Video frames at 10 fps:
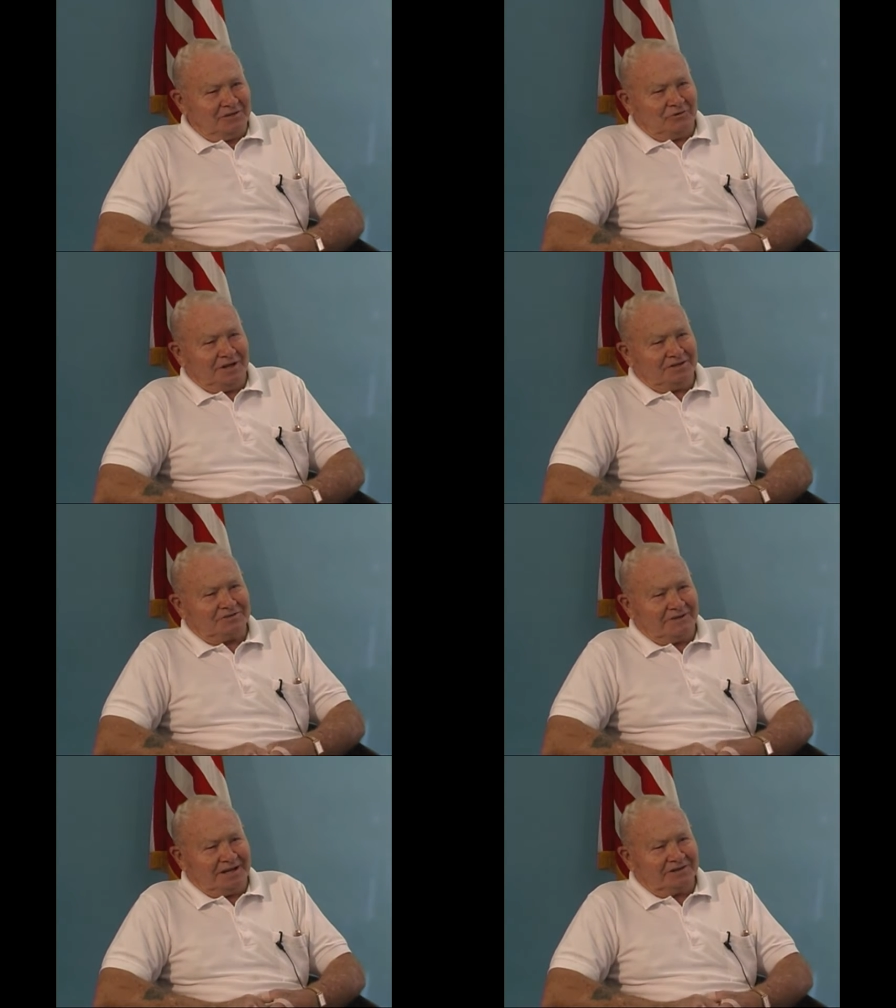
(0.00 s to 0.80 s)
and
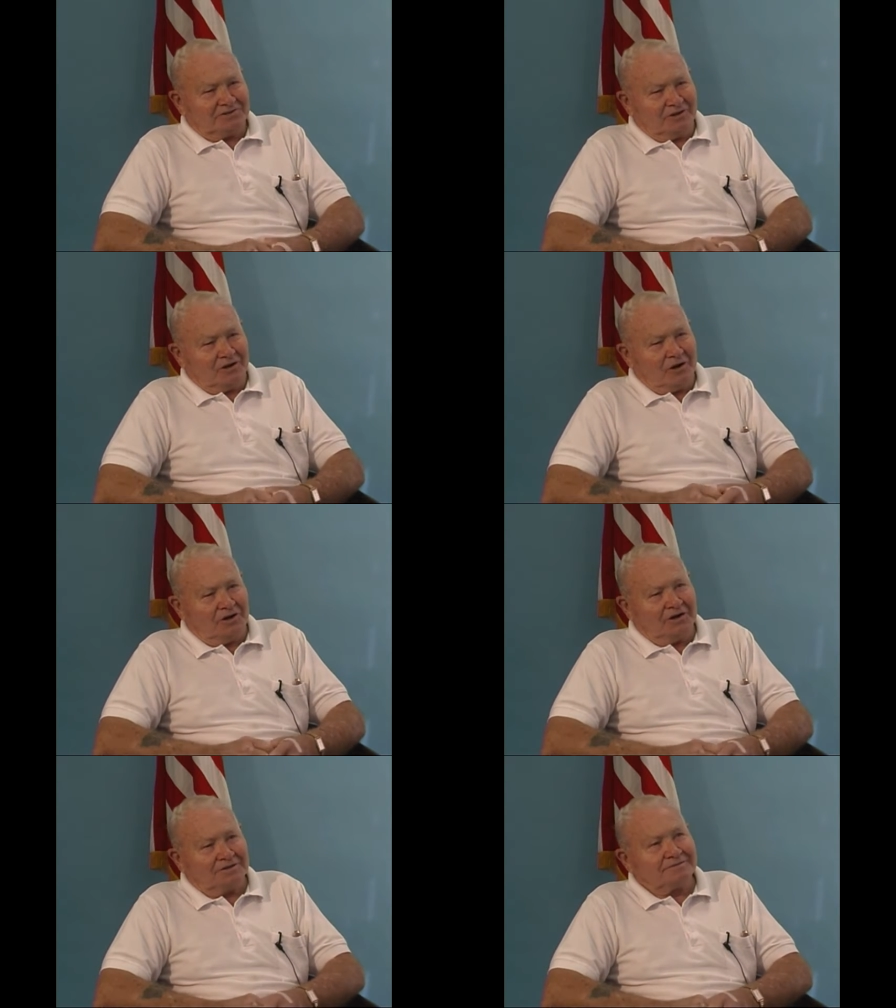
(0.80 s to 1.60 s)
released from the National
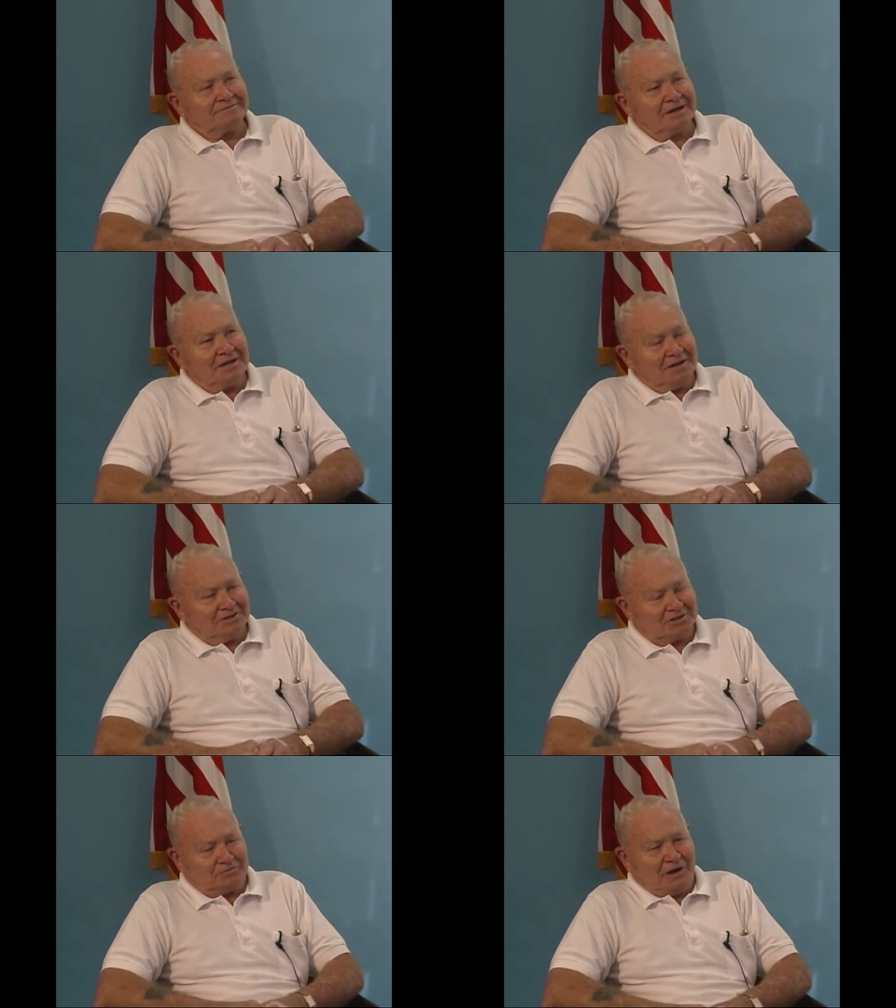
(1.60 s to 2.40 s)
Guard, and
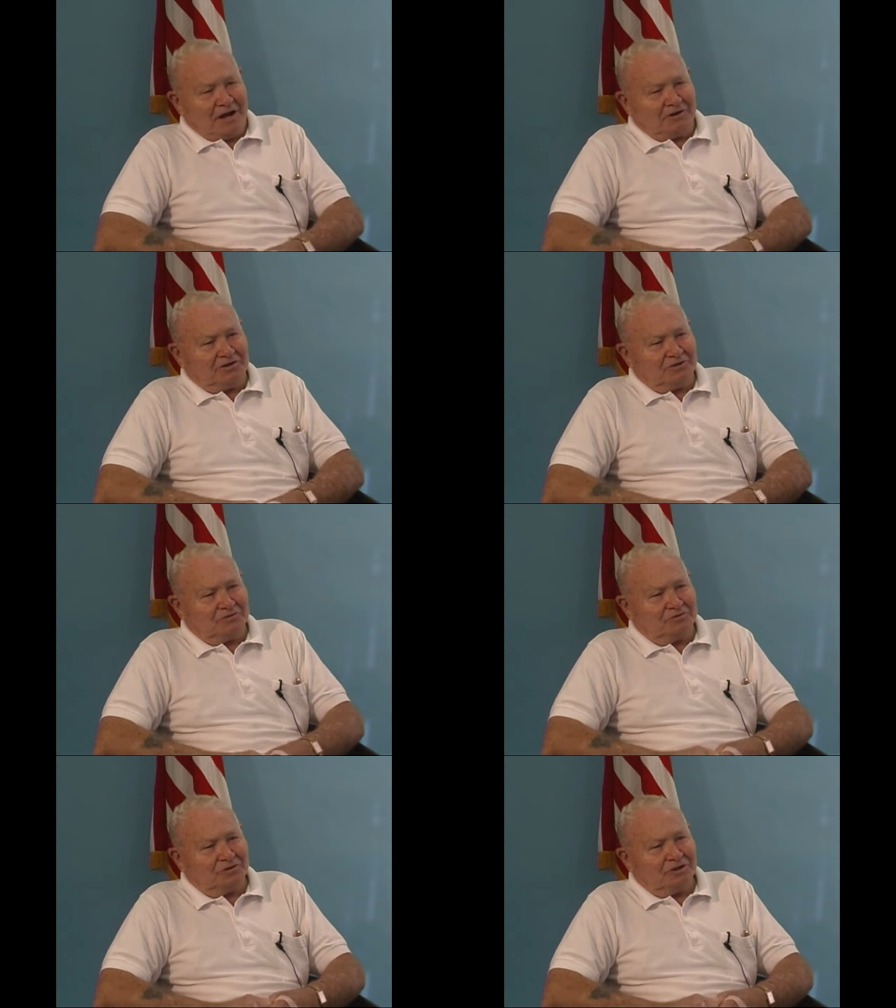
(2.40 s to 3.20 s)
just prior
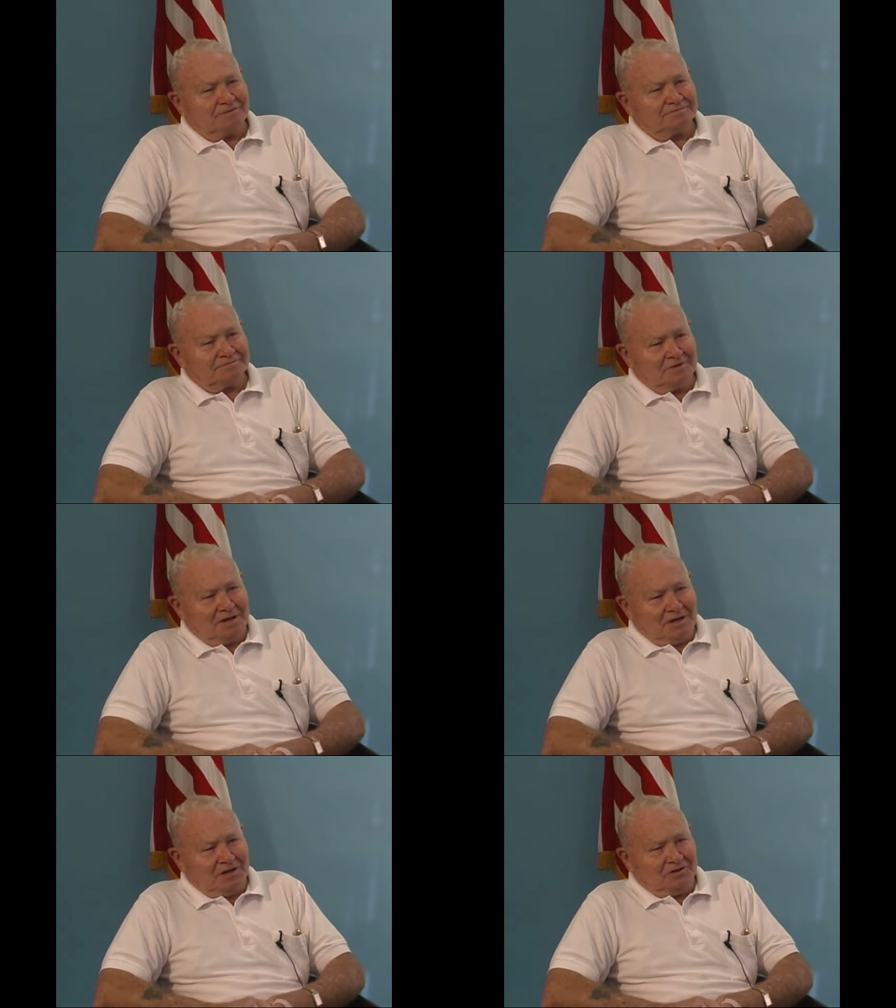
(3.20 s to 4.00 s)
to uh,
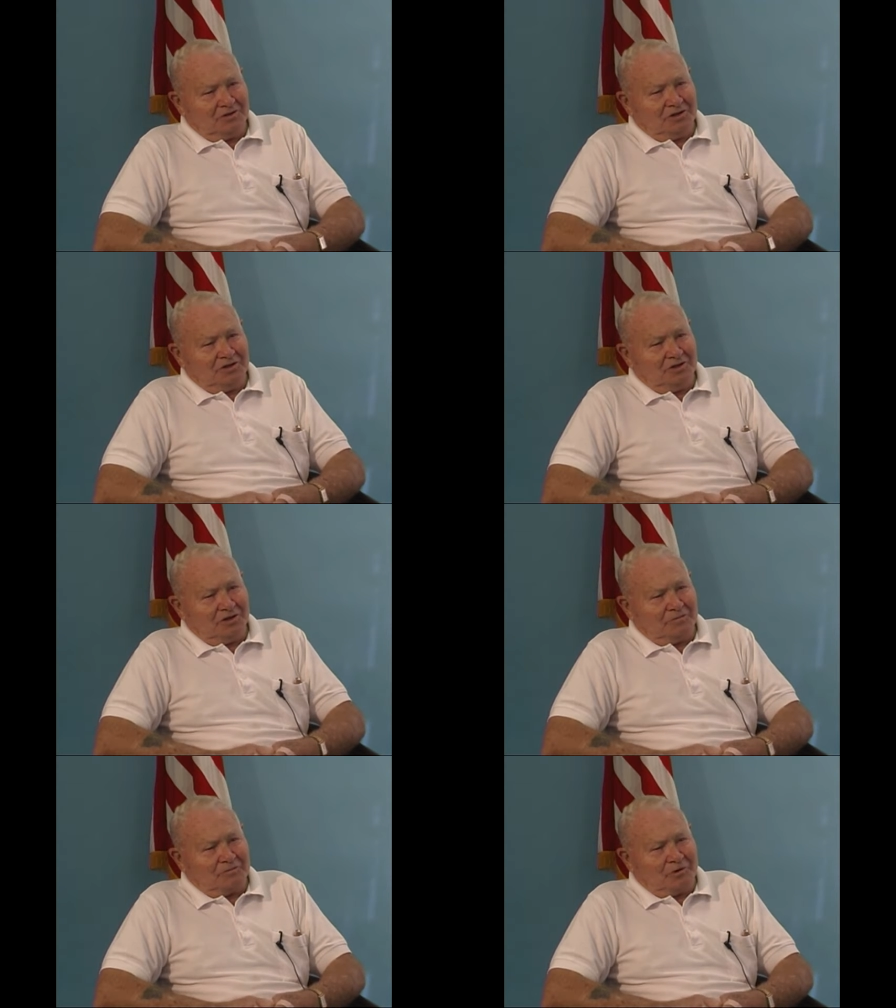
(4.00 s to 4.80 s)
the
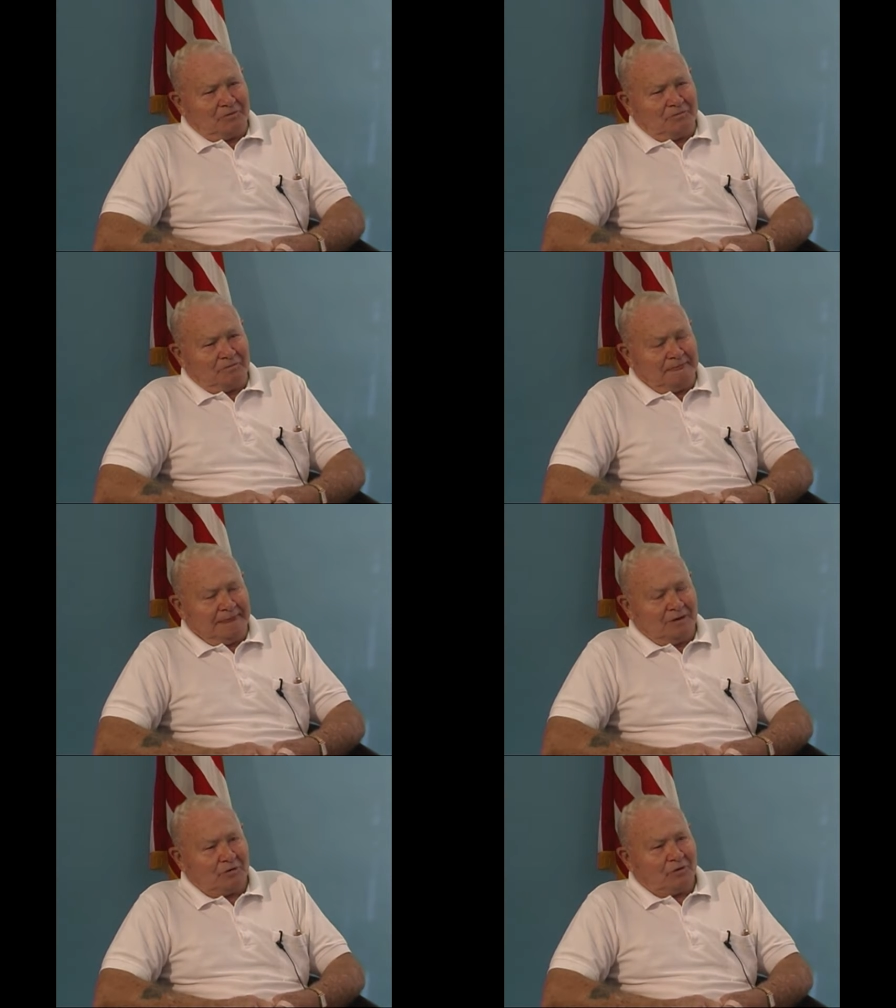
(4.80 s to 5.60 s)
uh,
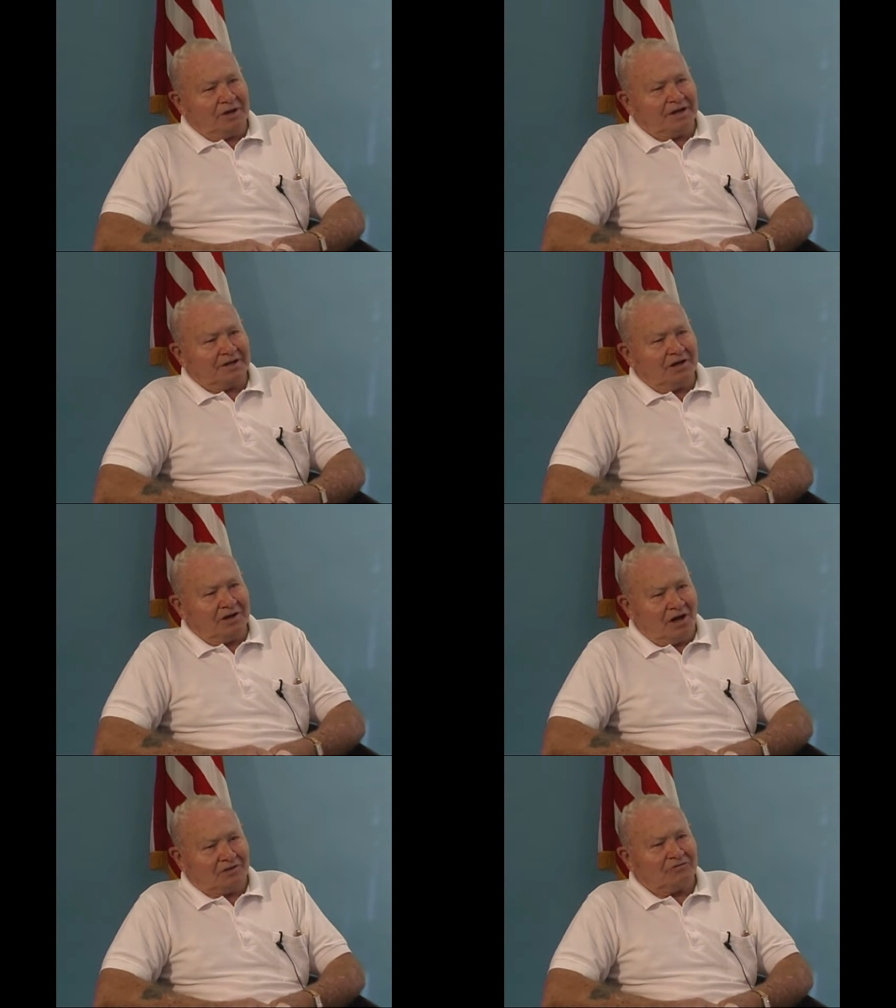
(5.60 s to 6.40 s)
Korean
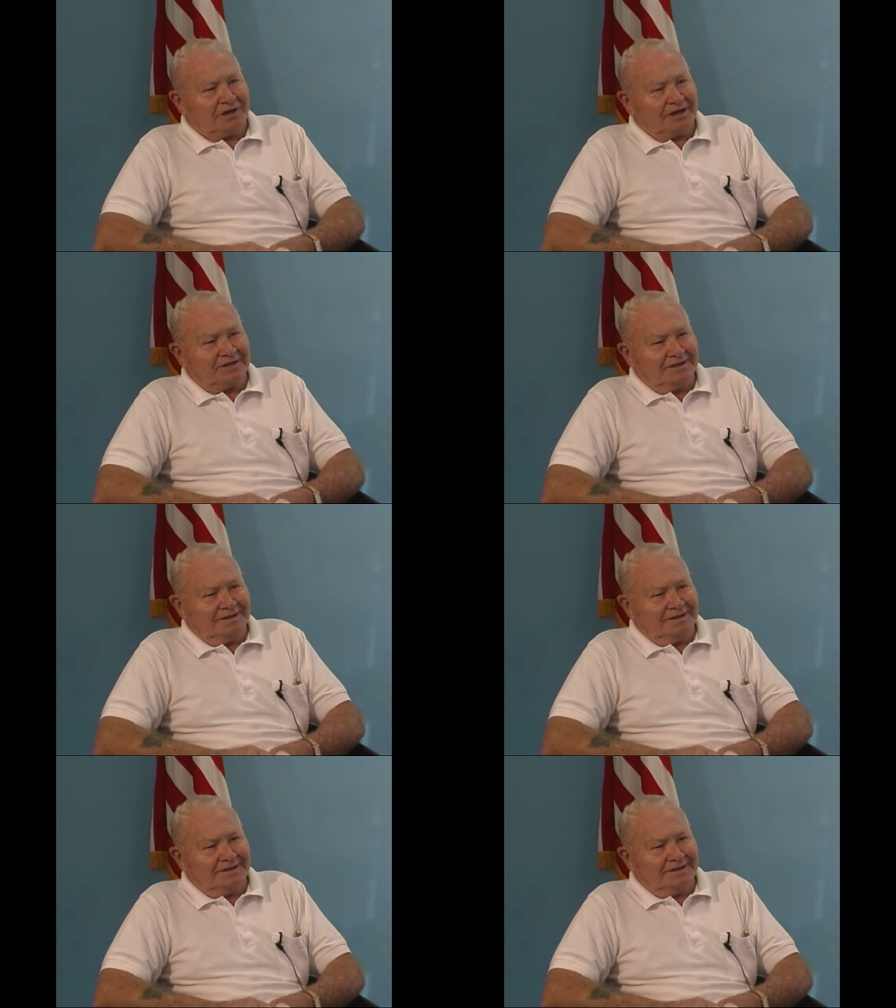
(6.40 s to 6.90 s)
conflict.